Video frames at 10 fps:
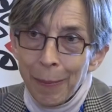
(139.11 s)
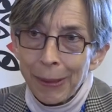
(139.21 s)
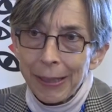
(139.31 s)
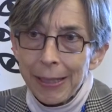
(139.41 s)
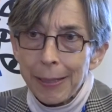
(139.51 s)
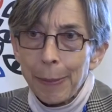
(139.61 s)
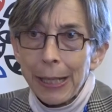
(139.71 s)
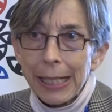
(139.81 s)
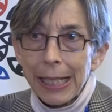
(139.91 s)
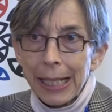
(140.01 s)

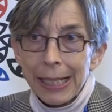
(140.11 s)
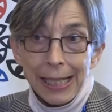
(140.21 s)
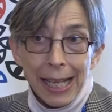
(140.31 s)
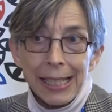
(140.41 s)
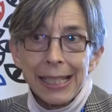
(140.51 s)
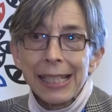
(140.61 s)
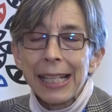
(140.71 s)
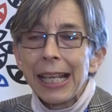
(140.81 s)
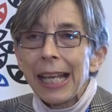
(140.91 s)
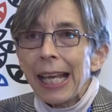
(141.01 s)
participating states,